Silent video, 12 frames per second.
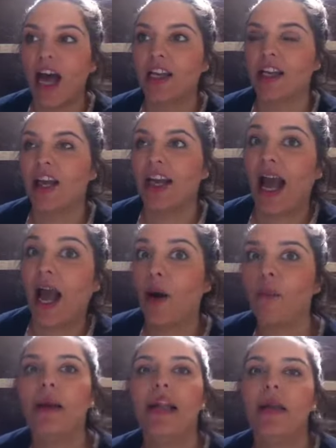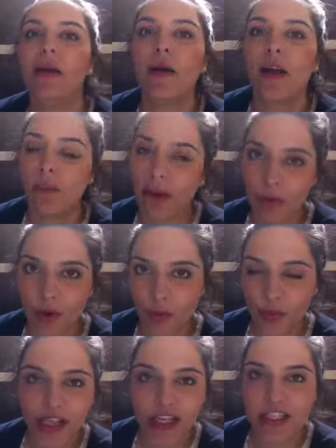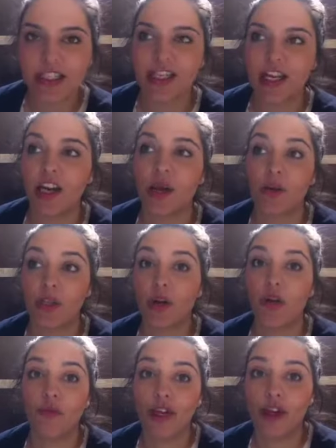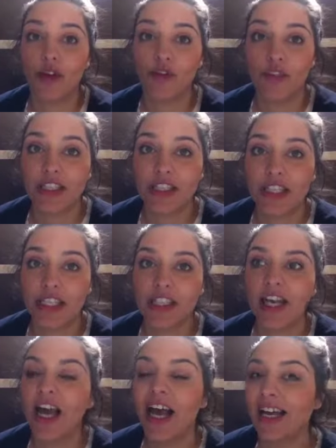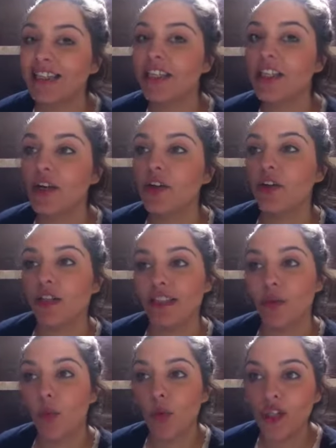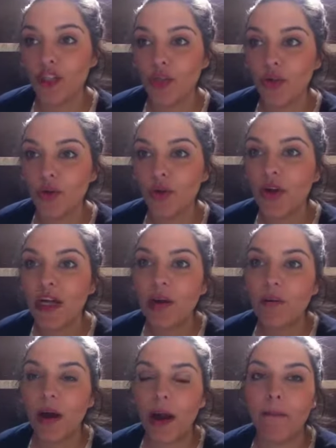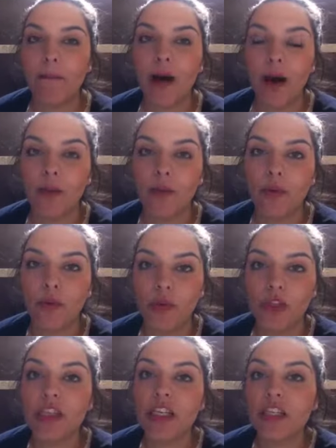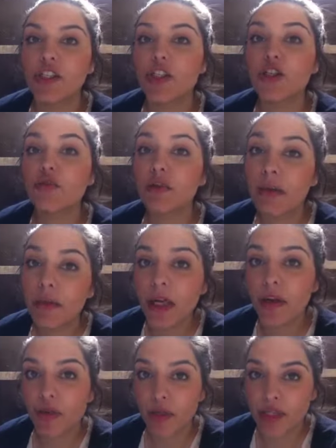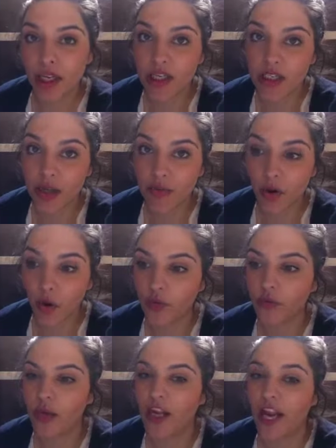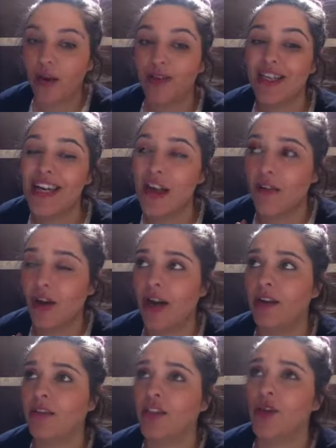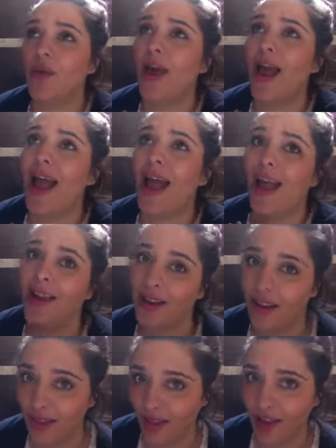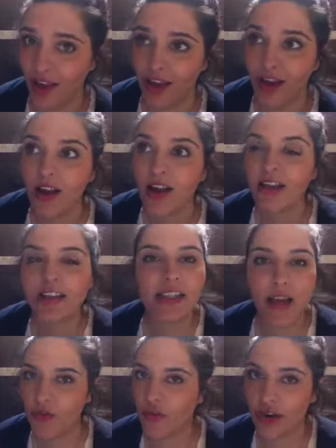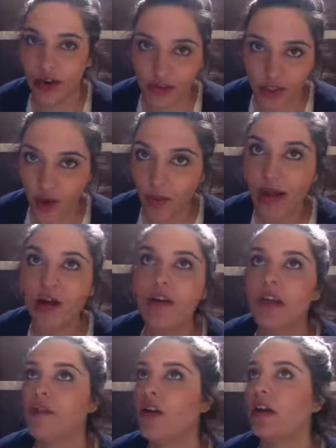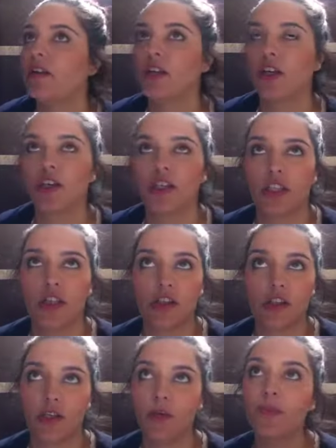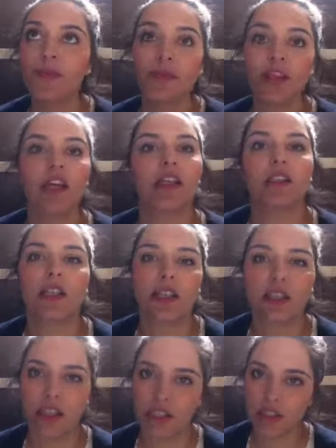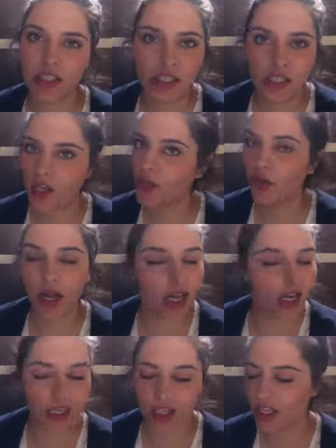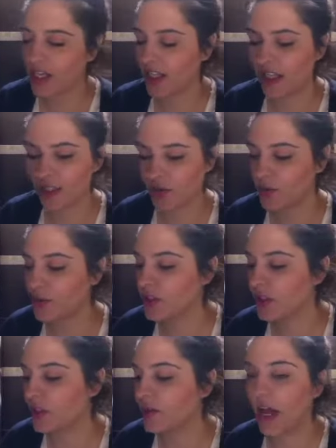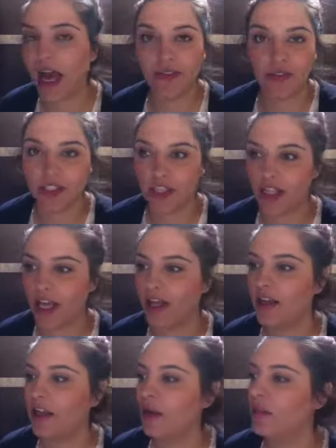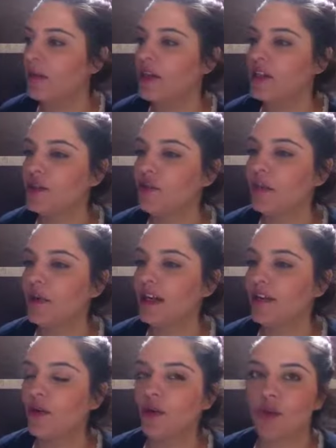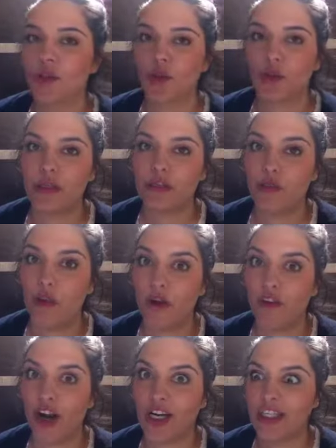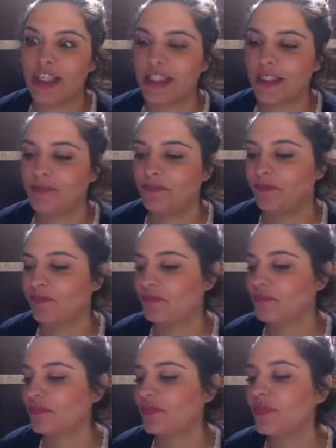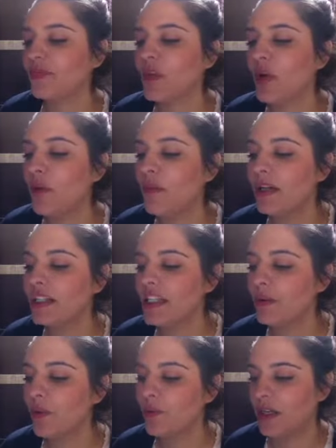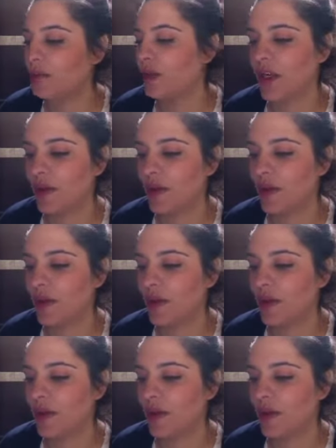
and like how many people can we kiss in a night, which a lot of my girlfriends did. I didn't go, not because I didn't want to. My mum was extremely overprotective of me and I was never allowed to do anything. Never allowed to go out, never allowed to go to the under like 16 disco, anything like that at all. So I haven't done that, but I do remember hearing all the stories from my friends on Monday morning, but